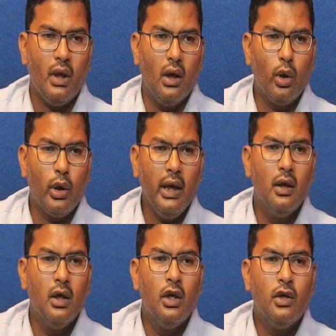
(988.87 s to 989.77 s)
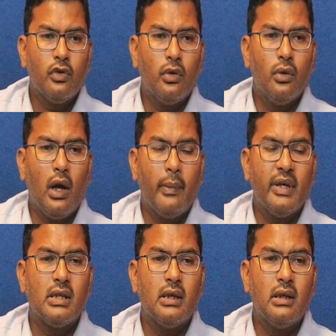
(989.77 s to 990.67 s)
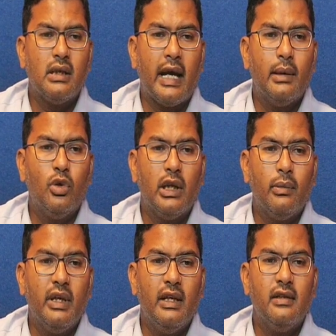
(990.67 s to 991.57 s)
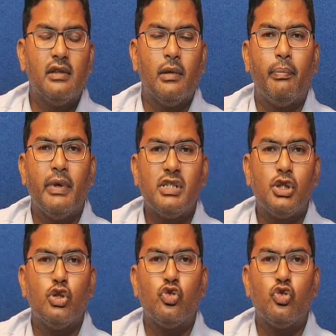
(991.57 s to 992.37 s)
Okay, so Amazon DynamoDB is the best